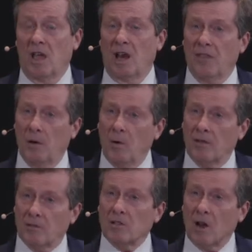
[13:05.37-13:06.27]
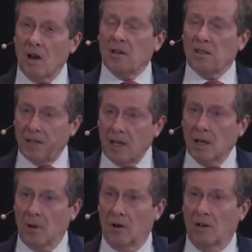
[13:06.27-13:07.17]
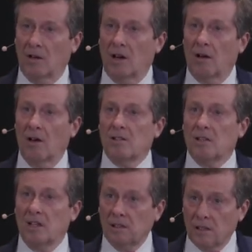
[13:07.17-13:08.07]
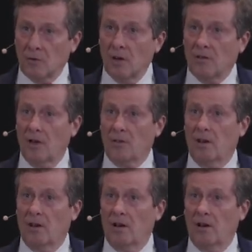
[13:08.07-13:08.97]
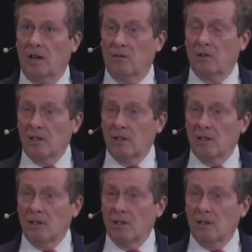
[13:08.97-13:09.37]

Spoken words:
And I think we have to start to think about, in areas like delivery of healthcare and even